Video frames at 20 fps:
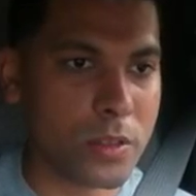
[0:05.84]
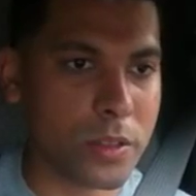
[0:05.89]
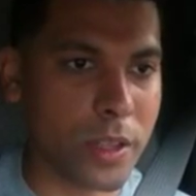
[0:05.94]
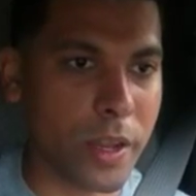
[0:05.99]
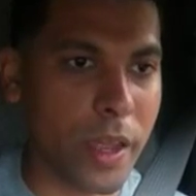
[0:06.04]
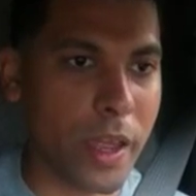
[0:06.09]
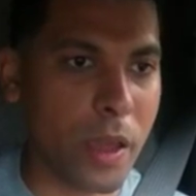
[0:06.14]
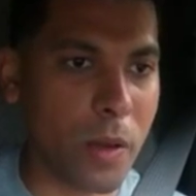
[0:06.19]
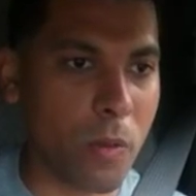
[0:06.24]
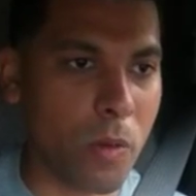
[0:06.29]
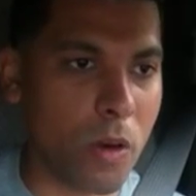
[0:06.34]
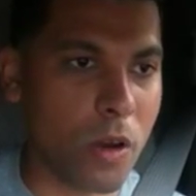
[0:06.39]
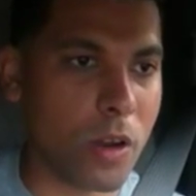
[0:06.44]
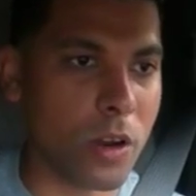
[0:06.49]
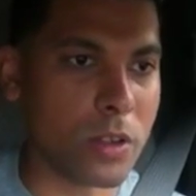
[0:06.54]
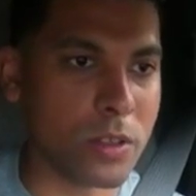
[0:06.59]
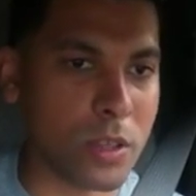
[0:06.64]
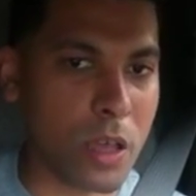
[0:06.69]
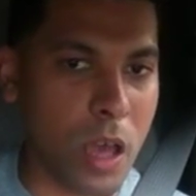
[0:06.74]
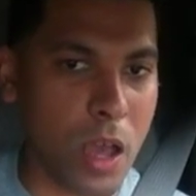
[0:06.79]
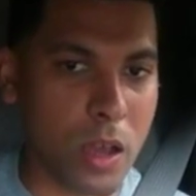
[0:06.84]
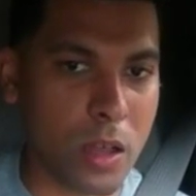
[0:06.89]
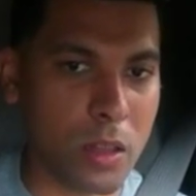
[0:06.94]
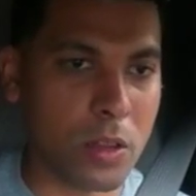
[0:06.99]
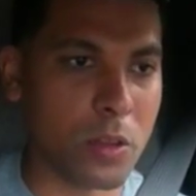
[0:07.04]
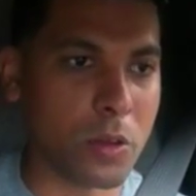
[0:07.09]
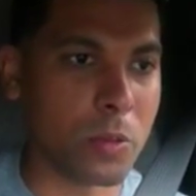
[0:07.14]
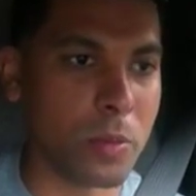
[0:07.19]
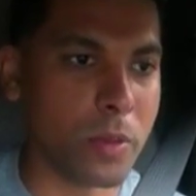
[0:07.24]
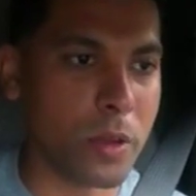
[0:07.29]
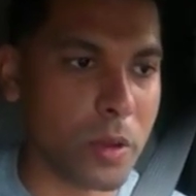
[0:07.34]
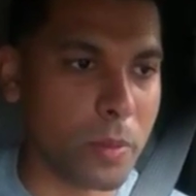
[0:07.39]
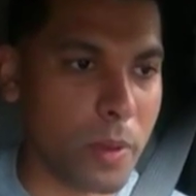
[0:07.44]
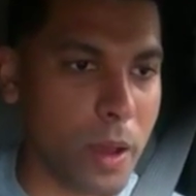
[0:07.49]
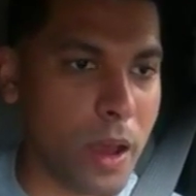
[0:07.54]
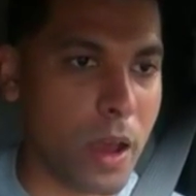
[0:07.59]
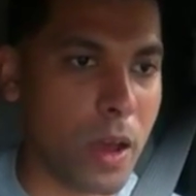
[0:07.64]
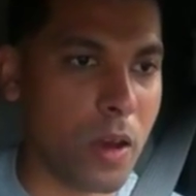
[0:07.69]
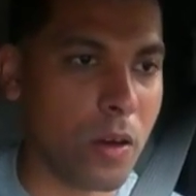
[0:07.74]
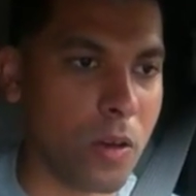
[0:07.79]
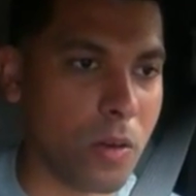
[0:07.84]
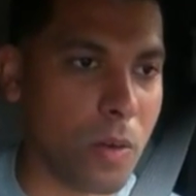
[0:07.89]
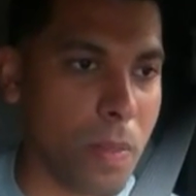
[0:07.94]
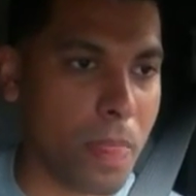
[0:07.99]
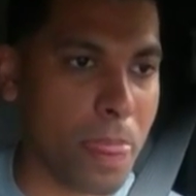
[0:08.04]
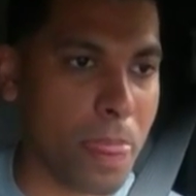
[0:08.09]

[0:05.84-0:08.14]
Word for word: Today I wanted to talk a little bit about